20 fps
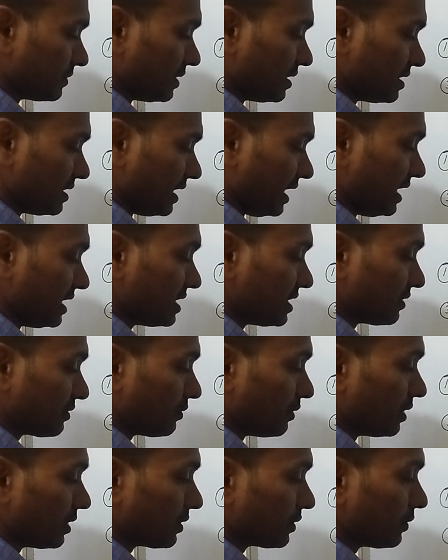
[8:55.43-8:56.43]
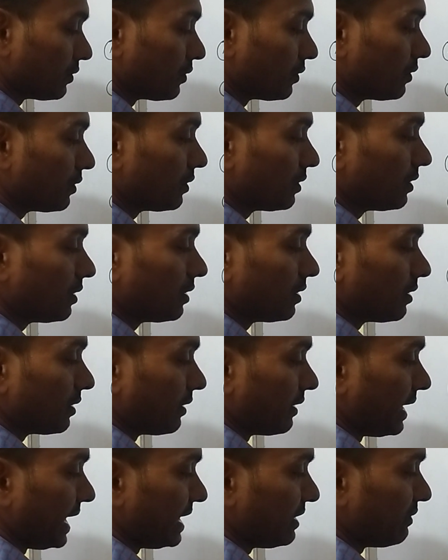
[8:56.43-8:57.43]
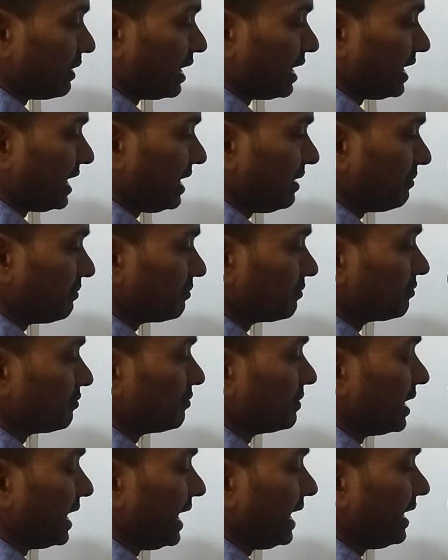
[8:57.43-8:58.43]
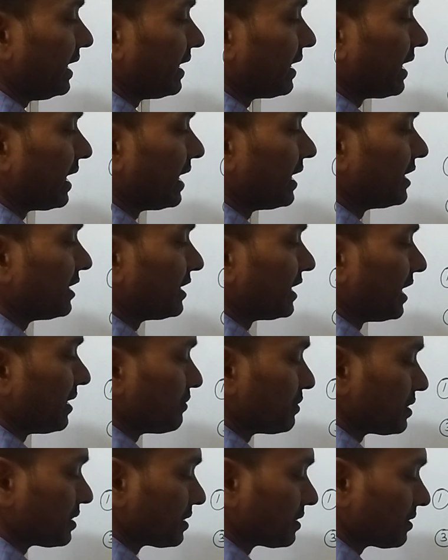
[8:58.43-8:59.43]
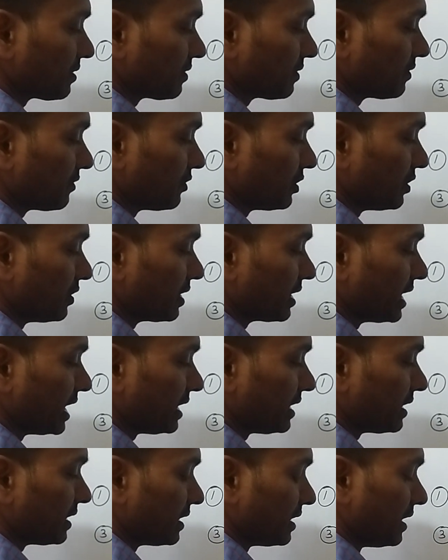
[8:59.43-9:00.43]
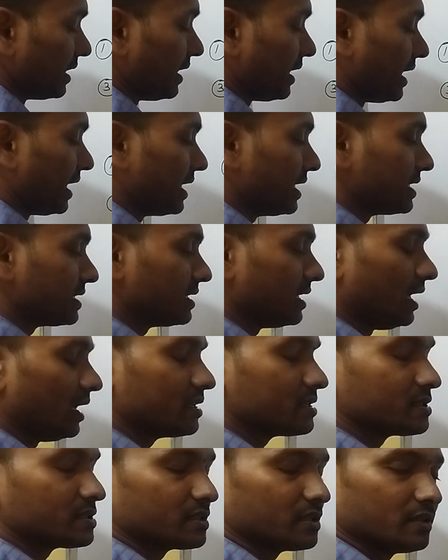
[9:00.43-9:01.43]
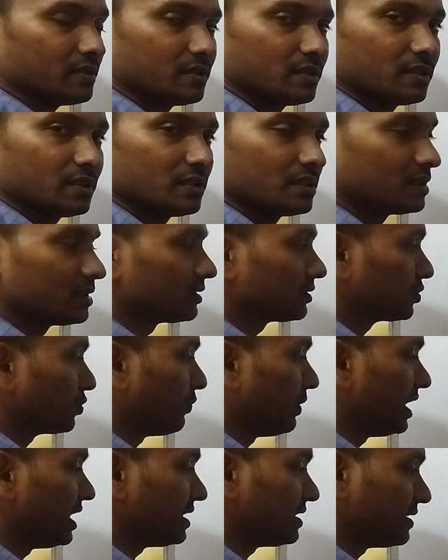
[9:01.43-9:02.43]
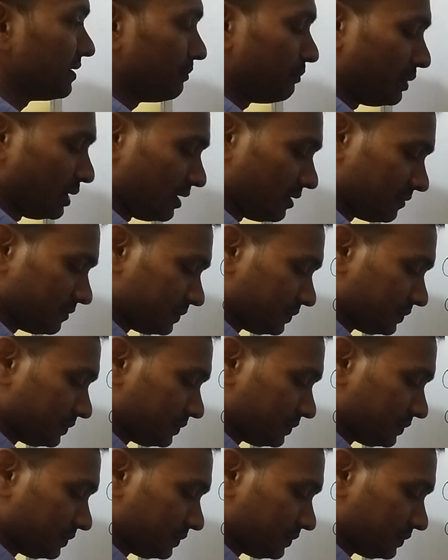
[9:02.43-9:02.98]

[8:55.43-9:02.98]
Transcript: Z is equal to 9 one time, 9 times. You will get 9 is the answer. So very simple.